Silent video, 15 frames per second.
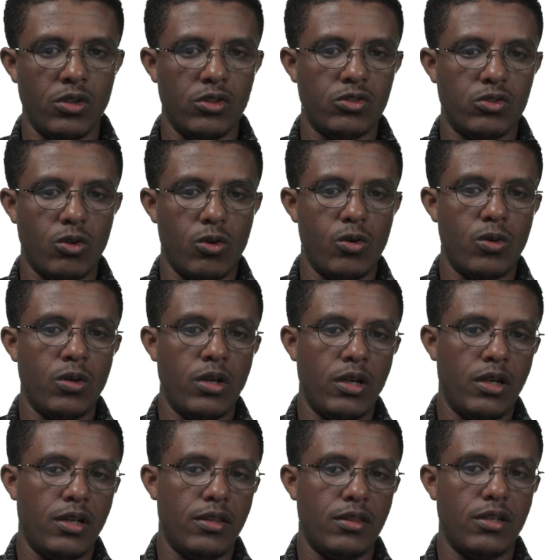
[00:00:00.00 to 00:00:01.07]
So
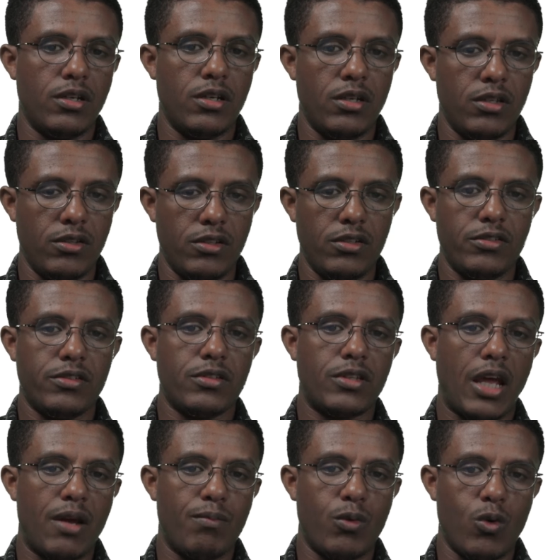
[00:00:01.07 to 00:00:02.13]
in this
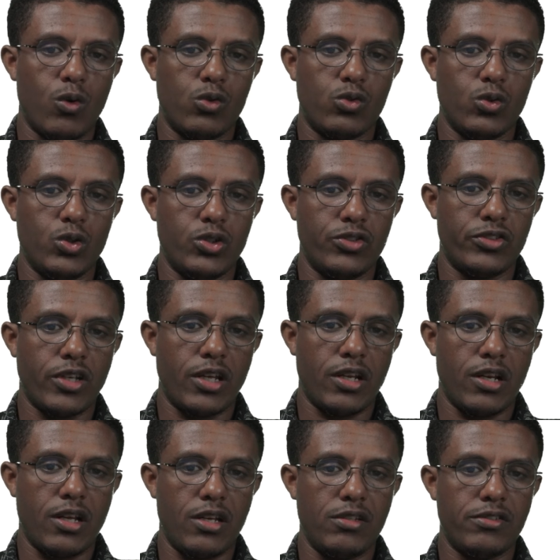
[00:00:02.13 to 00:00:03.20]
type also just
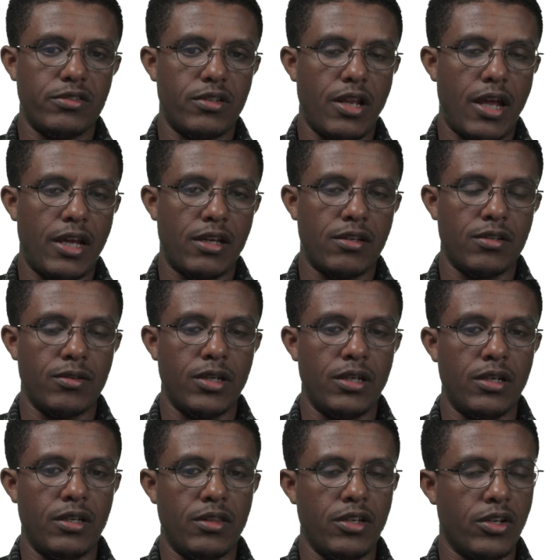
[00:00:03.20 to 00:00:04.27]
analyze like
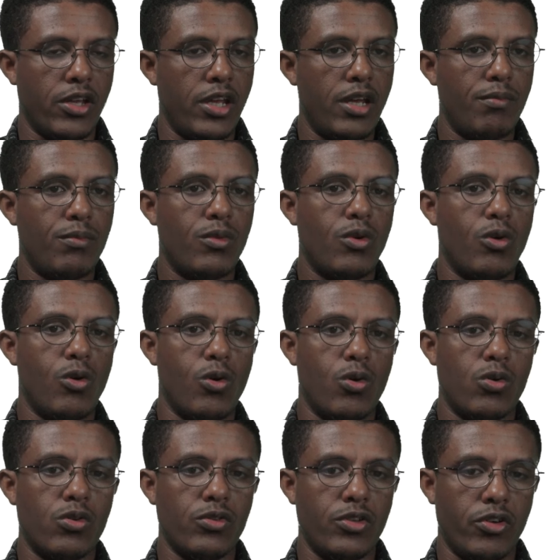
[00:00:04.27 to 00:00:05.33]
the game
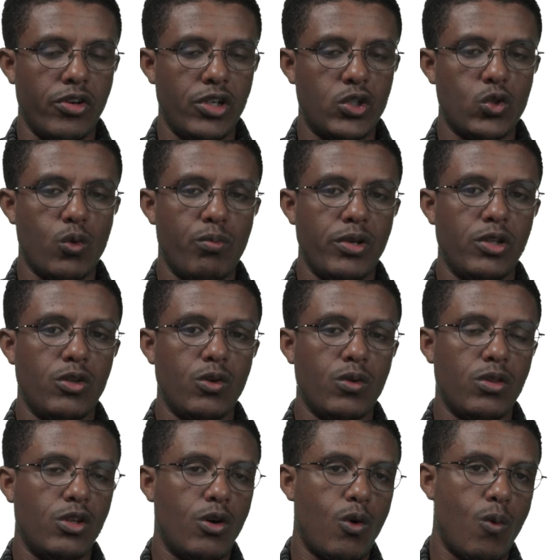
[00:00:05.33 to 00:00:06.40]
or the ratio
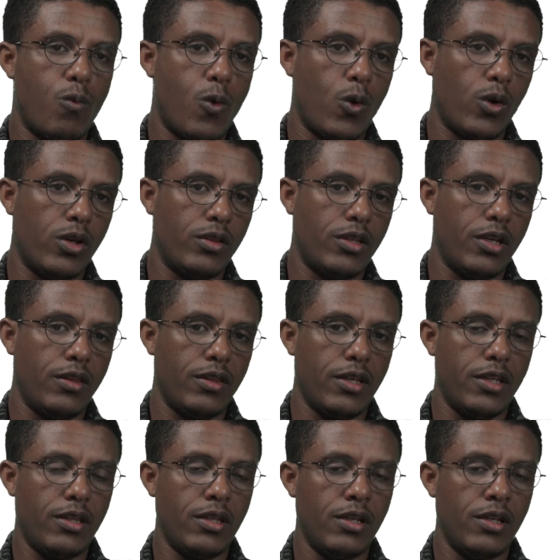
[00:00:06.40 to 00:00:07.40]
between the opponent and then